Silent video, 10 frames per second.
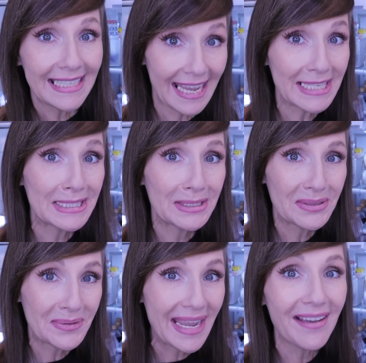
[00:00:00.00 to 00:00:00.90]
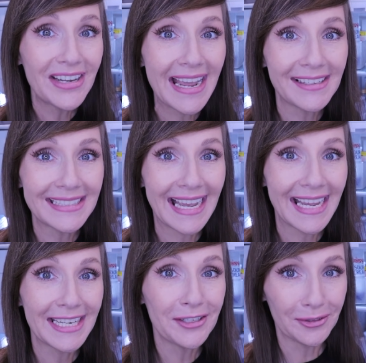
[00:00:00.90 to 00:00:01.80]
Yes, we have an
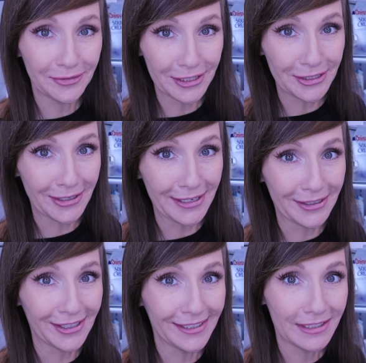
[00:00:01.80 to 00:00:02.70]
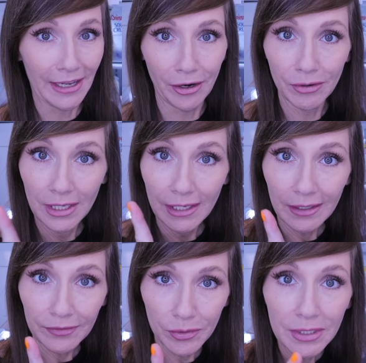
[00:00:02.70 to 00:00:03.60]
outside refrigerator also.
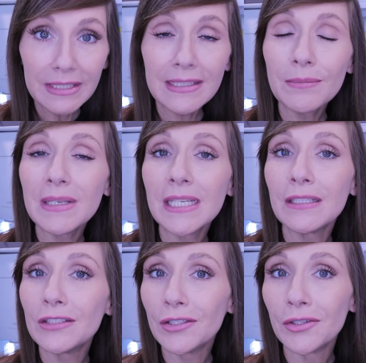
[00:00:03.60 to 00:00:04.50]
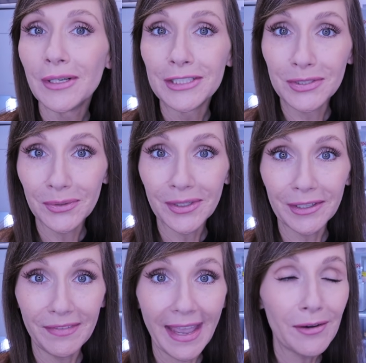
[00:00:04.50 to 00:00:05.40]
If you want to see me do a tour
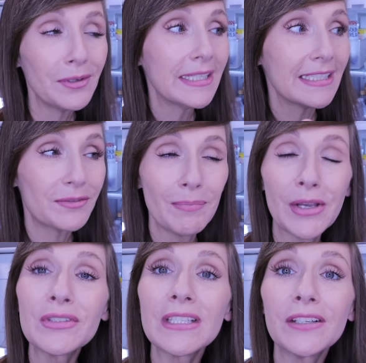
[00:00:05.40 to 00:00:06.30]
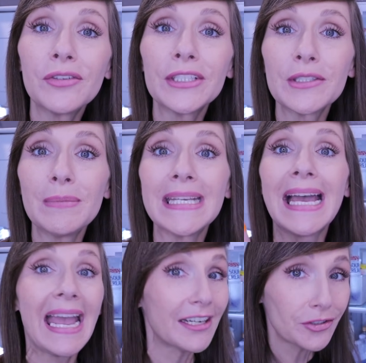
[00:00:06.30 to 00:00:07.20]
of that one, it's mostly going to
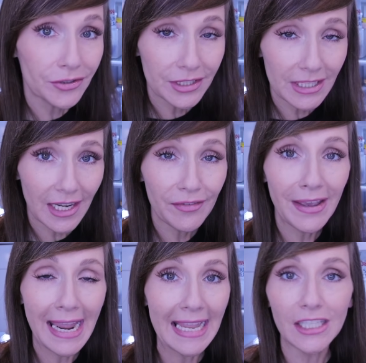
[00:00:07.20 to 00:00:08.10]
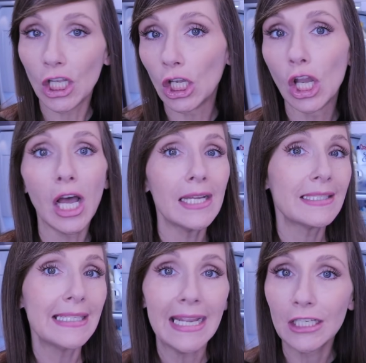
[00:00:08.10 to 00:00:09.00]
be extra stuff and
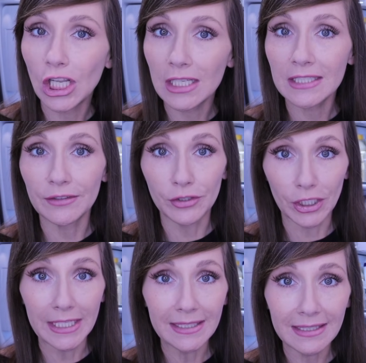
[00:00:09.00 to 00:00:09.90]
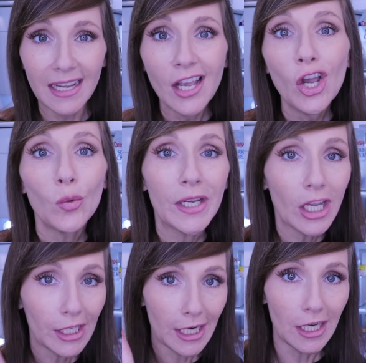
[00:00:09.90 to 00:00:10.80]
lots and lots of drinks. We
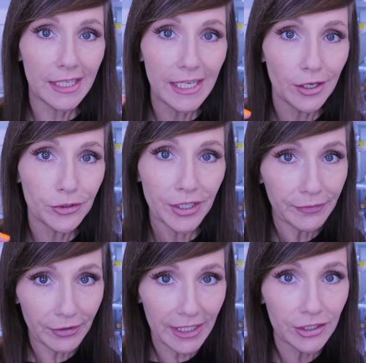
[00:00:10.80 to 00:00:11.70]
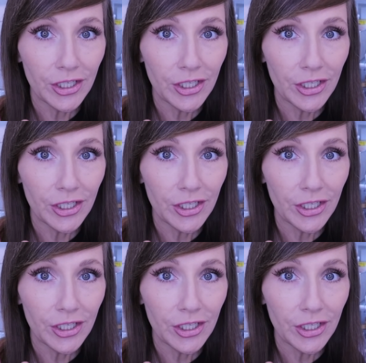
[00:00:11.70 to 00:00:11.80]
call it our keto drink fridge.